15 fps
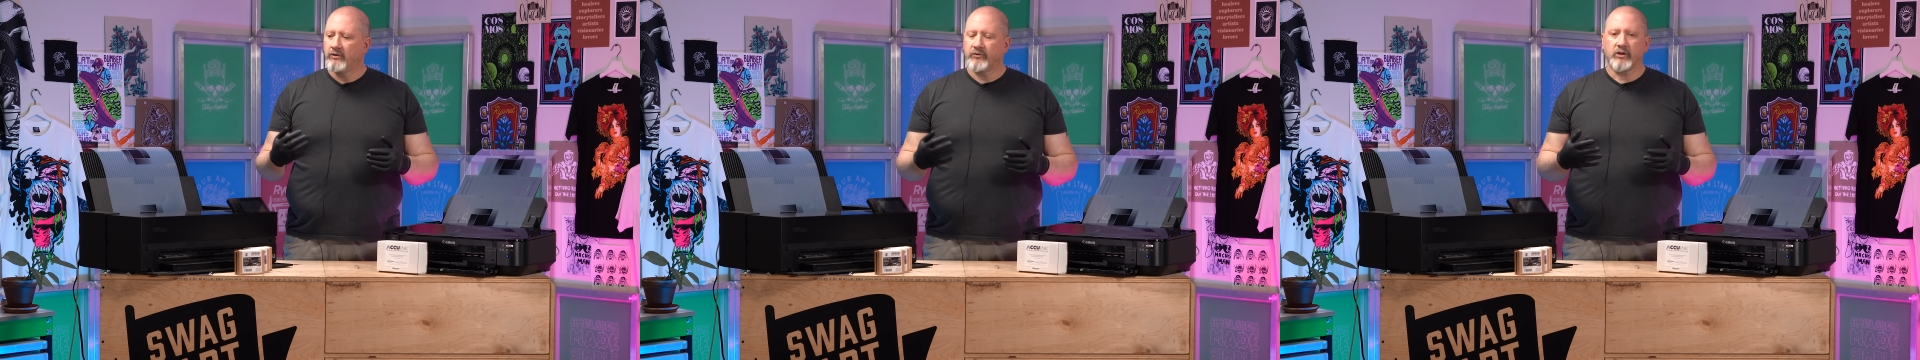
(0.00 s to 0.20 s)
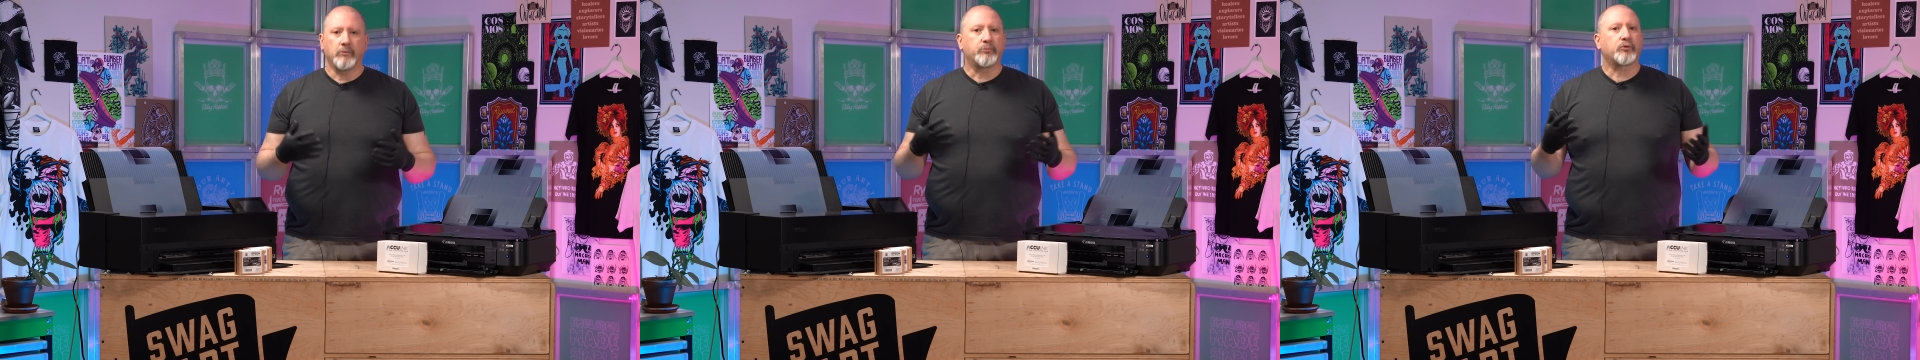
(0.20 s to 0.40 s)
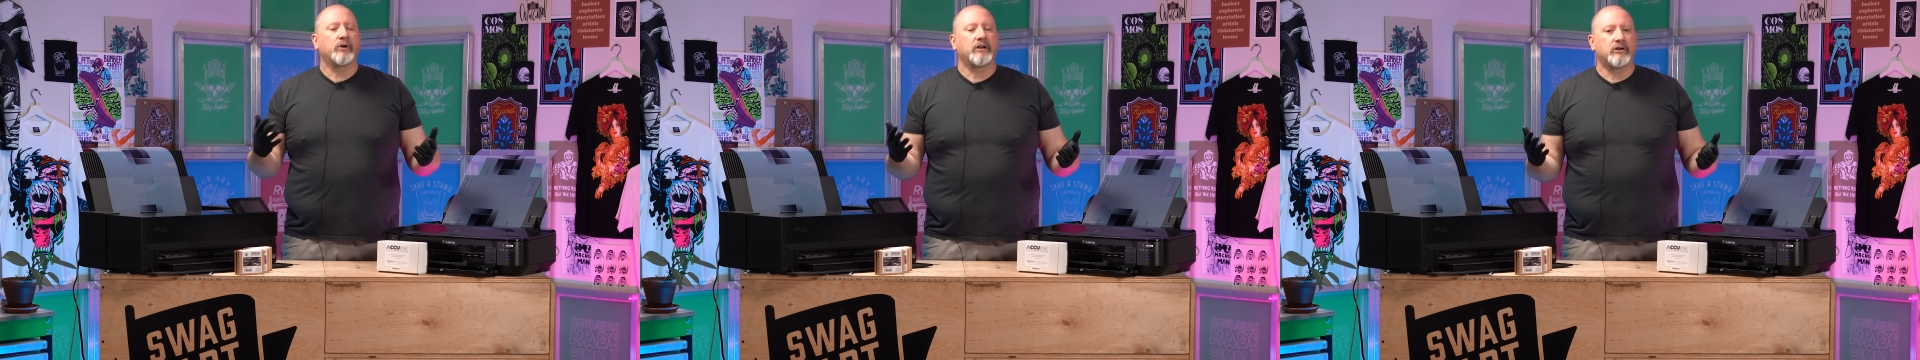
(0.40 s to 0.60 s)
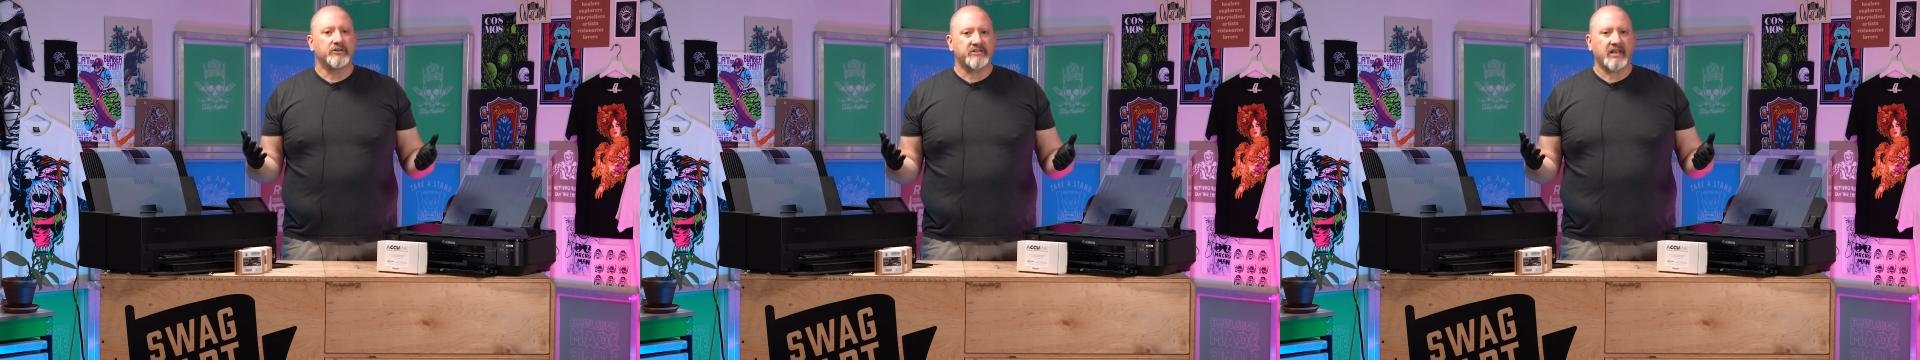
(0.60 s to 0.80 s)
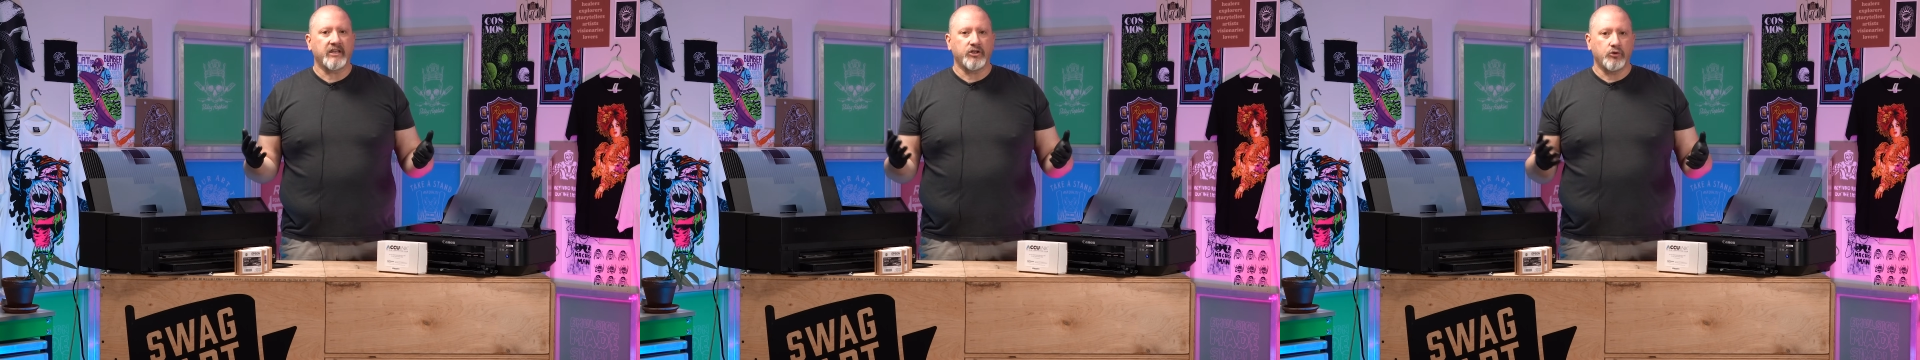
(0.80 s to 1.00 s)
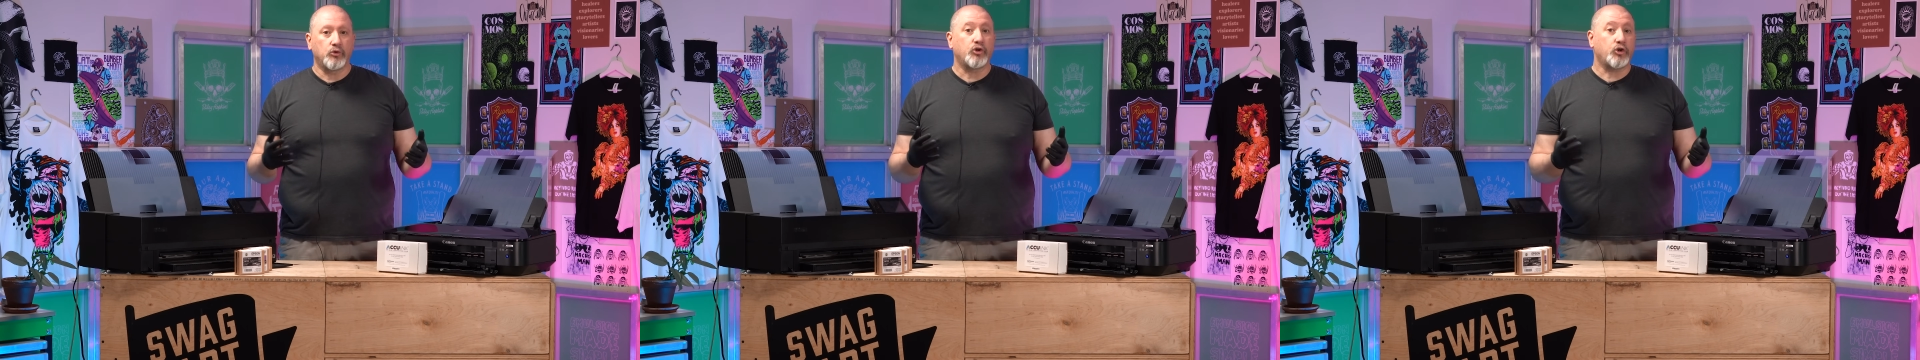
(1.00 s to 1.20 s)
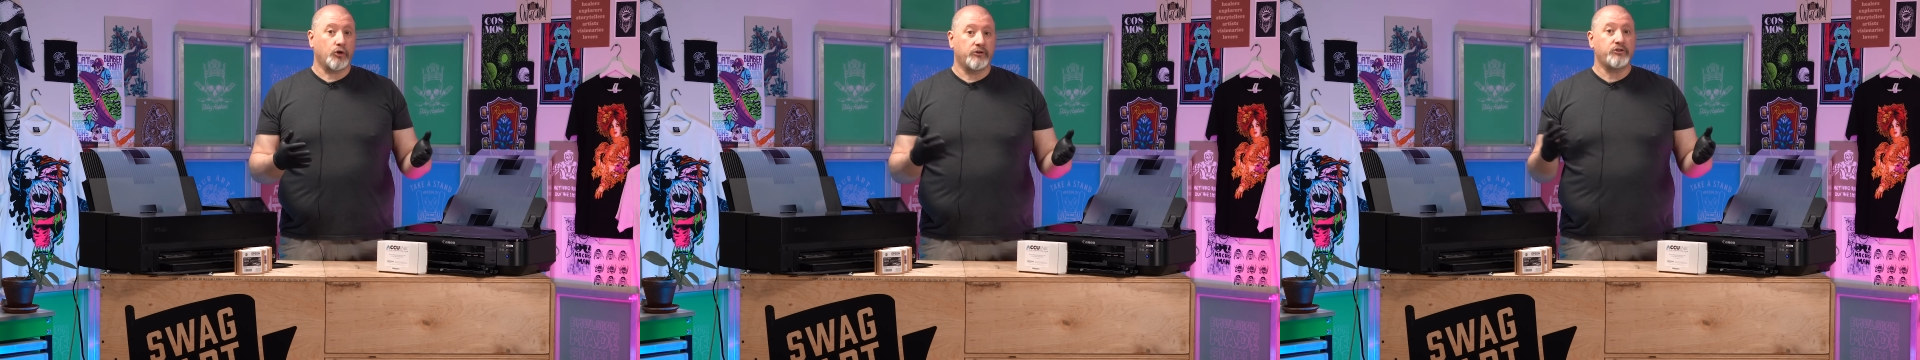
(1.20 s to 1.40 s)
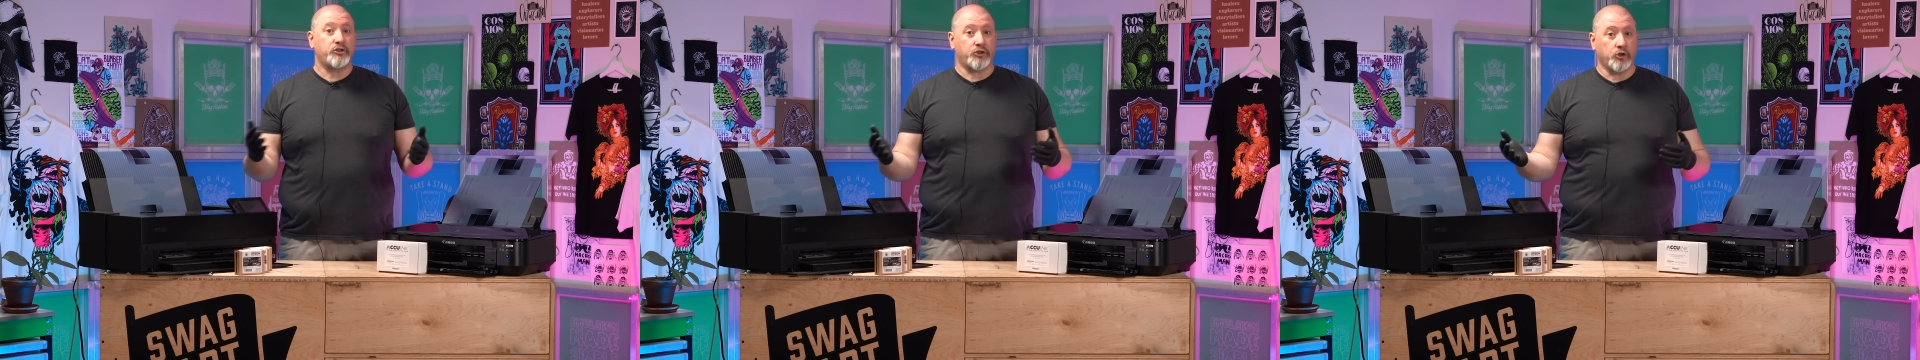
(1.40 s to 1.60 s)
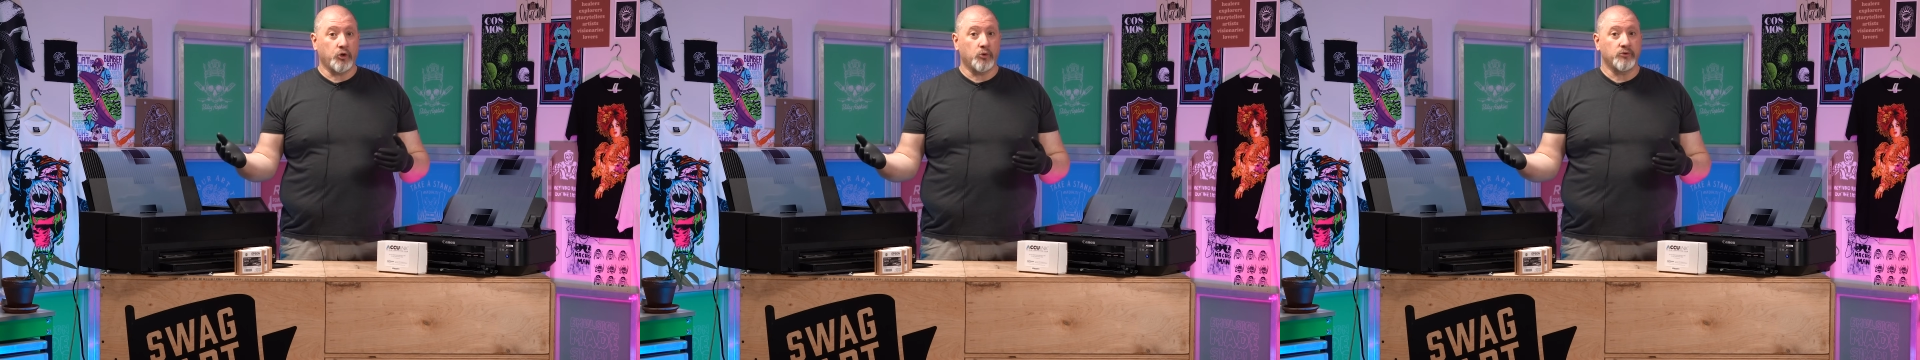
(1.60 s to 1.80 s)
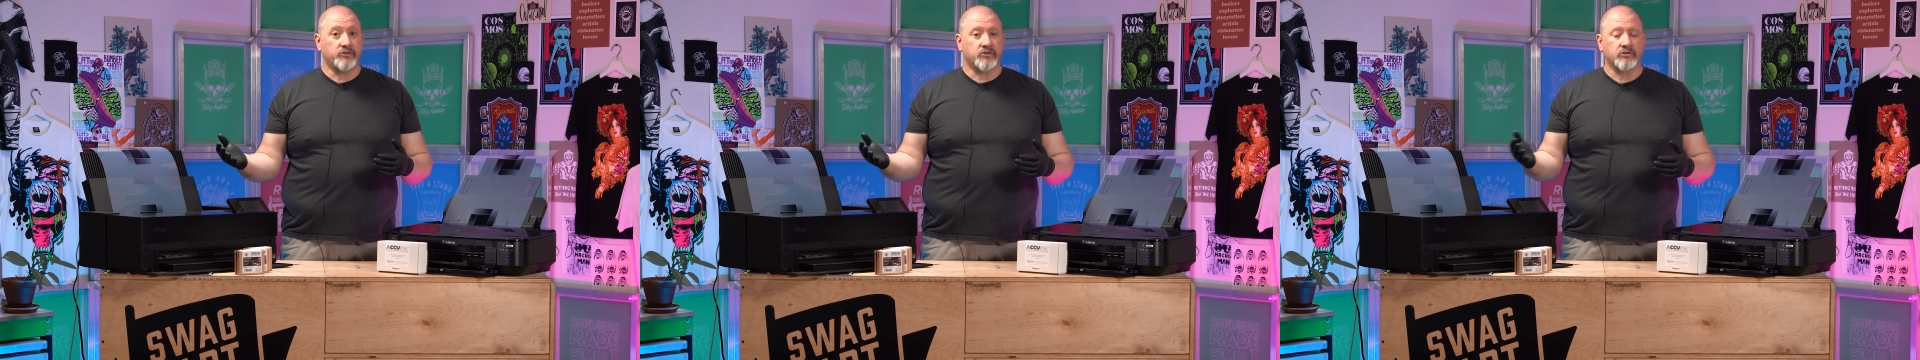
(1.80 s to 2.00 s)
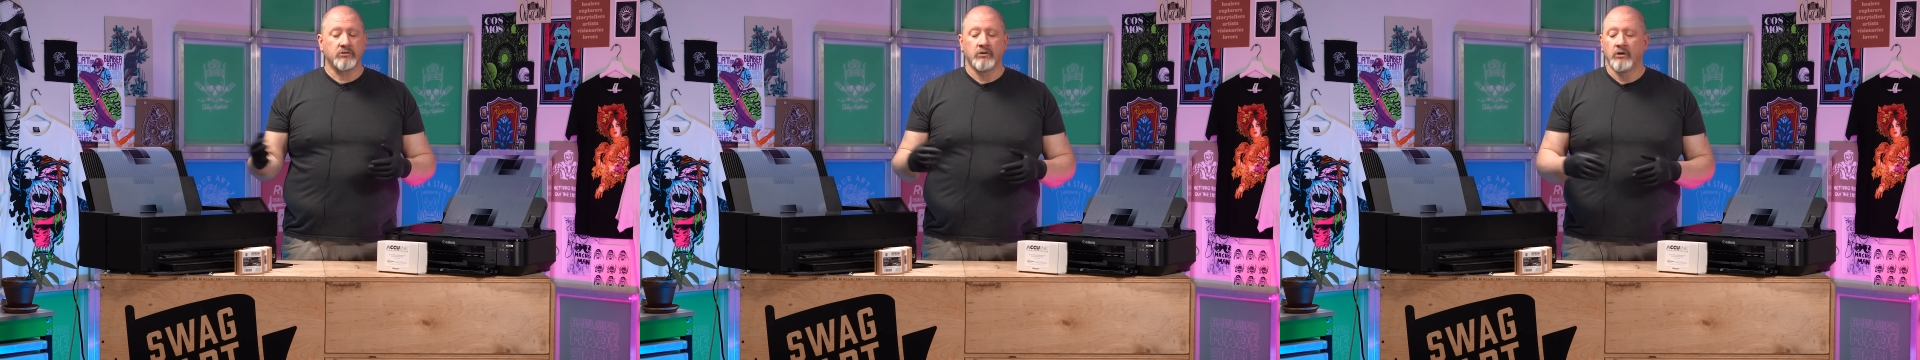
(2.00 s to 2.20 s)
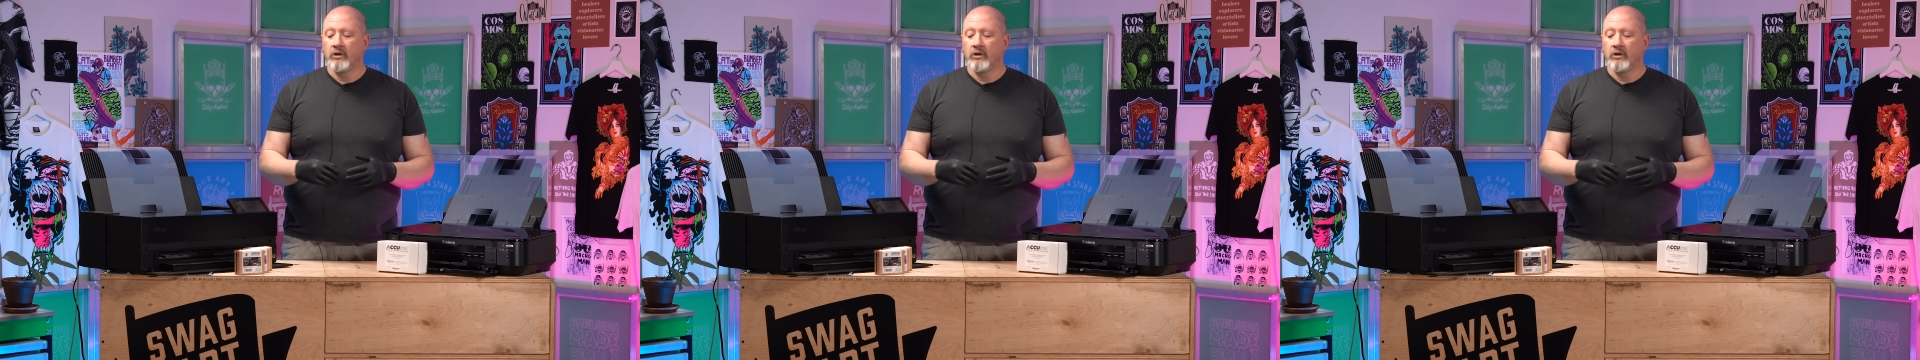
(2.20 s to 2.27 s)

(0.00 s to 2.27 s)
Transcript: for the printers that you could choose.